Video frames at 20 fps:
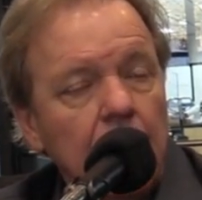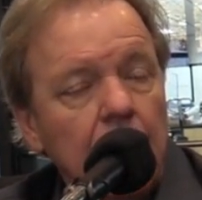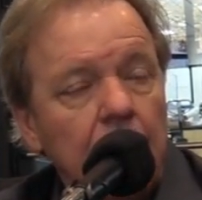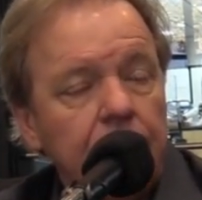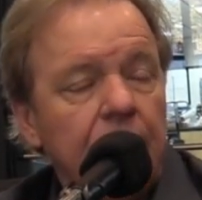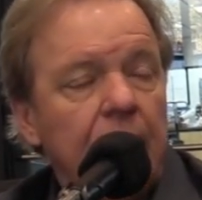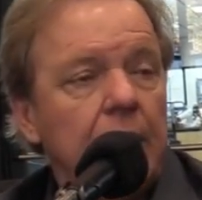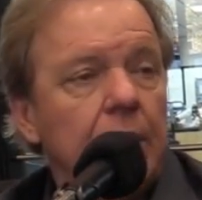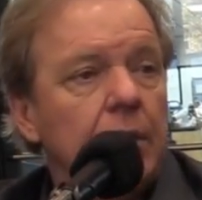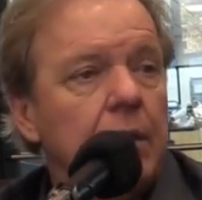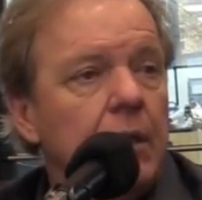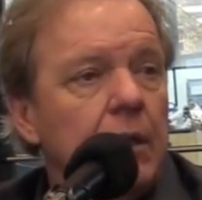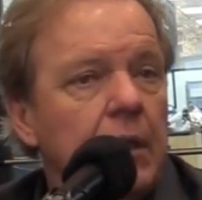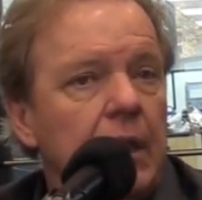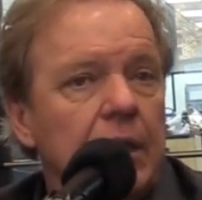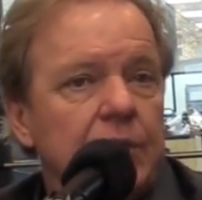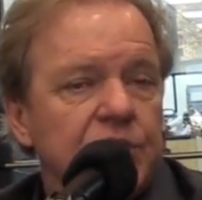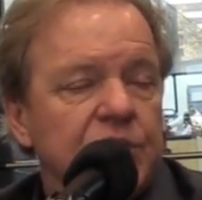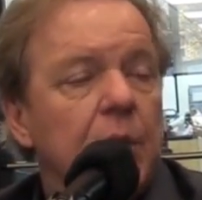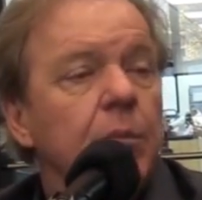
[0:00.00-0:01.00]
And then
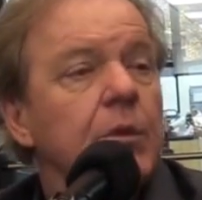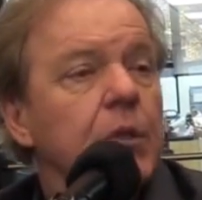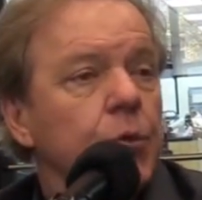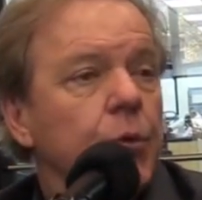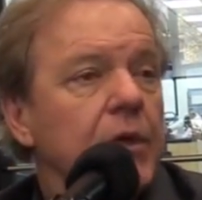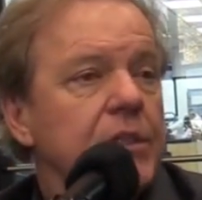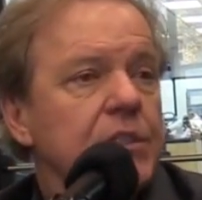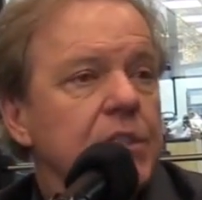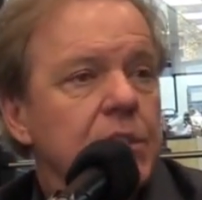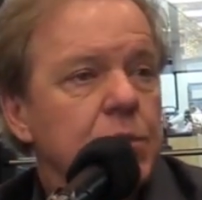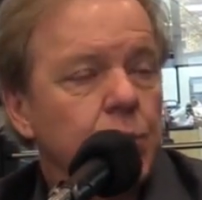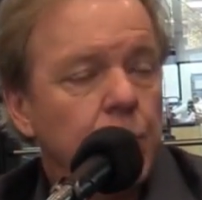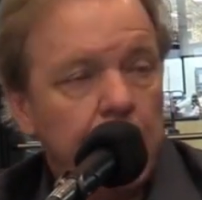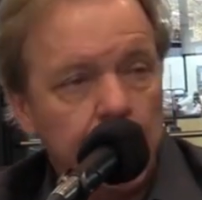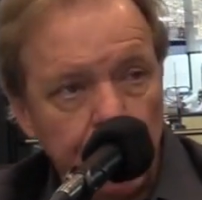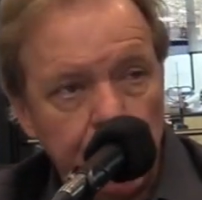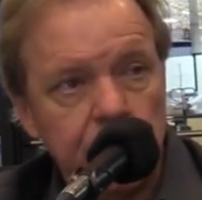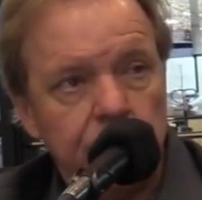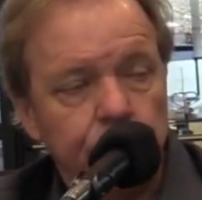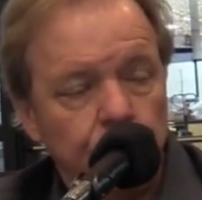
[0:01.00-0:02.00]
in some of the races,
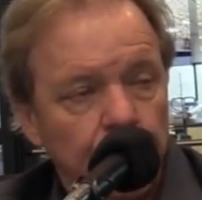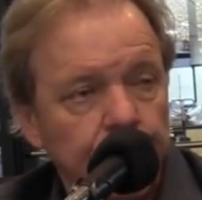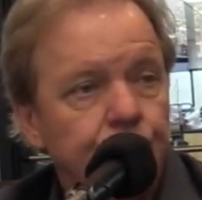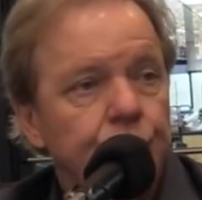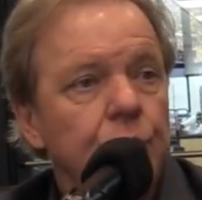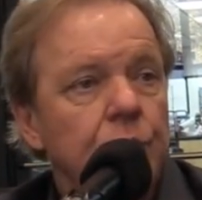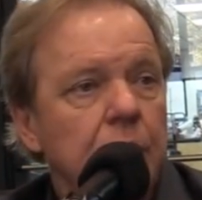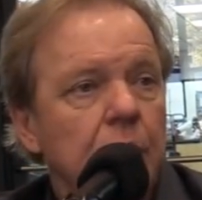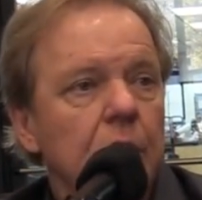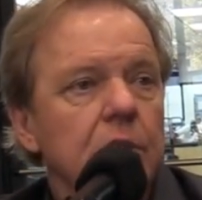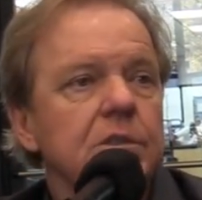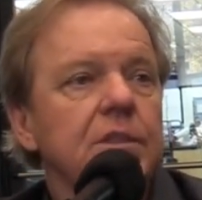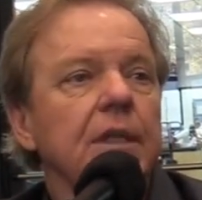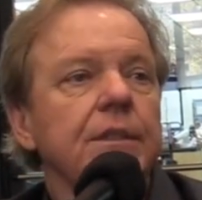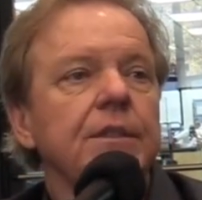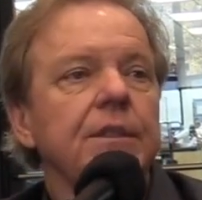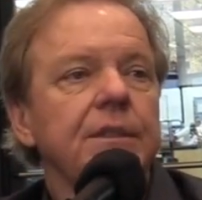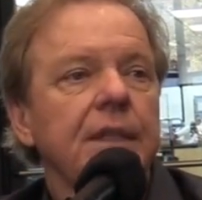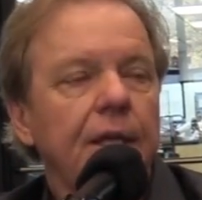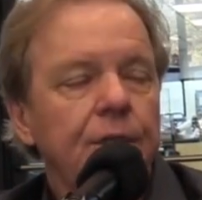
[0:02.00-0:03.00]
we would run two cars,
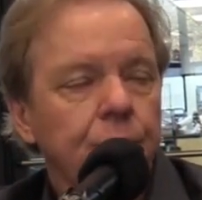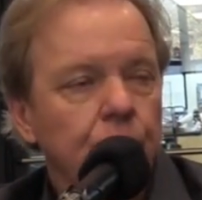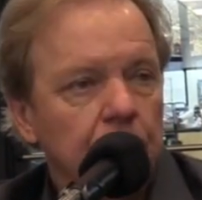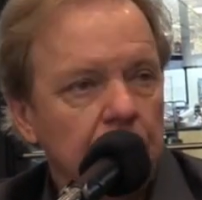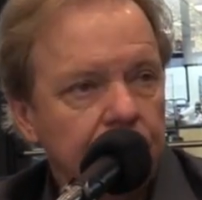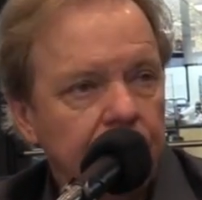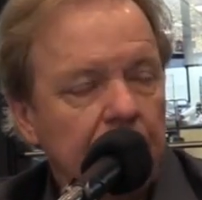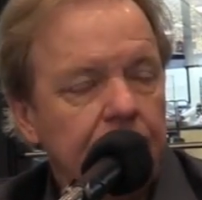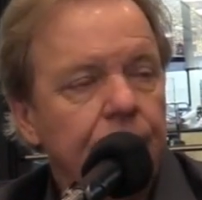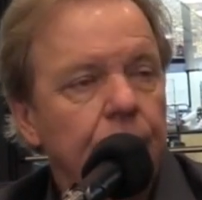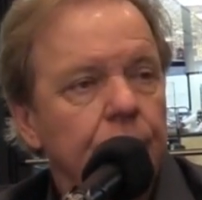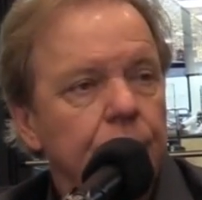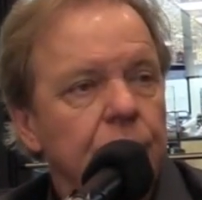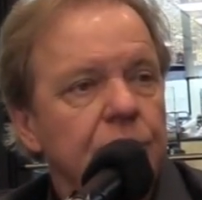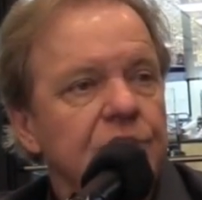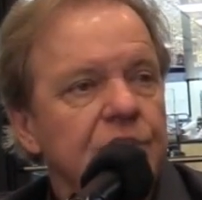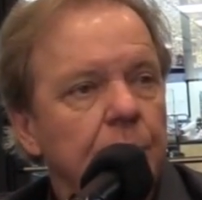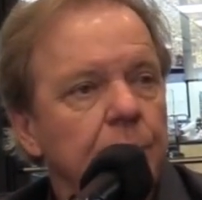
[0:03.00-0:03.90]
like the Daytona 500.